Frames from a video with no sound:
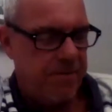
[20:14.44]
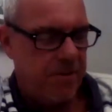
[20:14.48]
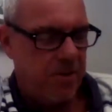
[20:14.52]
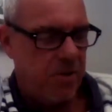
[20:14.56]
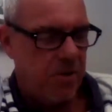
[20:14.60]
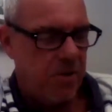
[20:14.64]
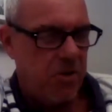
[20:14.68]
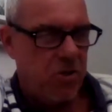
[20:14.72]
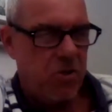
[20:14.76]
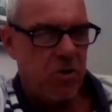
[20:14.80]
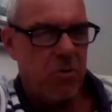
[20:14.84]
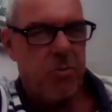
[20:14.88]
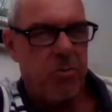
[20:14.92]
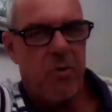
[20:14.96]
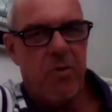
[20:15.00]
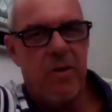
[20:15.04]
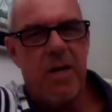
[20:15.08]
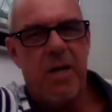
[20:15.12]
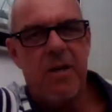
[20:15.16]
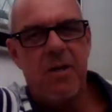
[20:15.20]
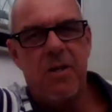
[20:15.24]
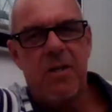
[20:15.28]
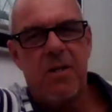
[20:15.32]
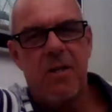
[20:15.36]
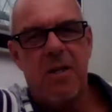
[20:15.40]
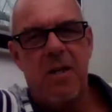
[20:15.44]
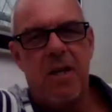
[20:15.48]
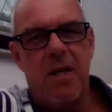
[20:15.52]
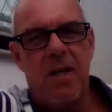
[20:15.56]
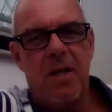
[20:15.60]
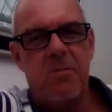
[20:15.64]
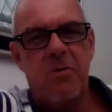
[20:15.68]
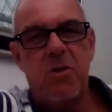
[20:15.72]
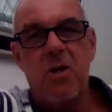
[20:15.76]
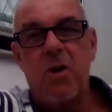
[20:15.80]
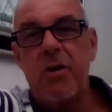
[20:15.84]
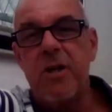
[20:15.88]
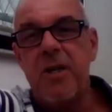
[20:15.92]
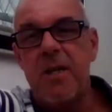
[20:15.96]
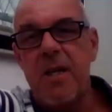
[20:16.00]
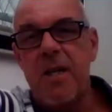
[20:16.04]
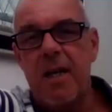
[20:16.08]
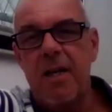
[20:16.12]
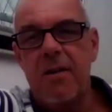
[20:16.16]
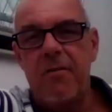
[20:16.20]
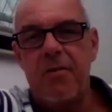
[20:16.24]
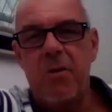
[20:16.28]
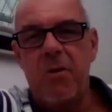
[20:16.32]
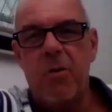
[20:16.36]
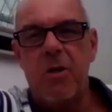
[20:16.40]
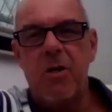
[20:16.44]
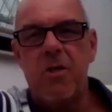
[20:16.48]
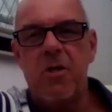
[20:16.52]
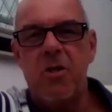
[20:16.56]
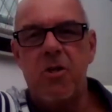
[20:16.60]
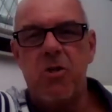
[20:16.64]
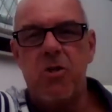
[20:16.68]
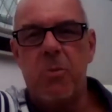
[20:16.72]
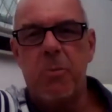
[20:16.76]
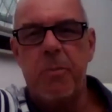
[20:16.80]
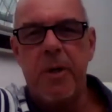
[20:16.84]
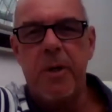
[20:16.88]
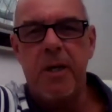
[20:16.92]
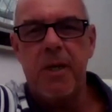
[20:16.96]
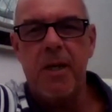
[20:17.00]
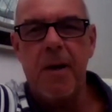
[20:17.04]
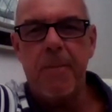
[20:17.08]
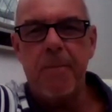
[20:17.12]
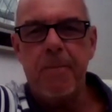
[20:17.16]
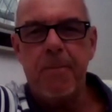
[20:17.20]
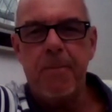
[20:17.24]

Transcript: to summarise, sorry Dan, if you wanted to jump in, yeah.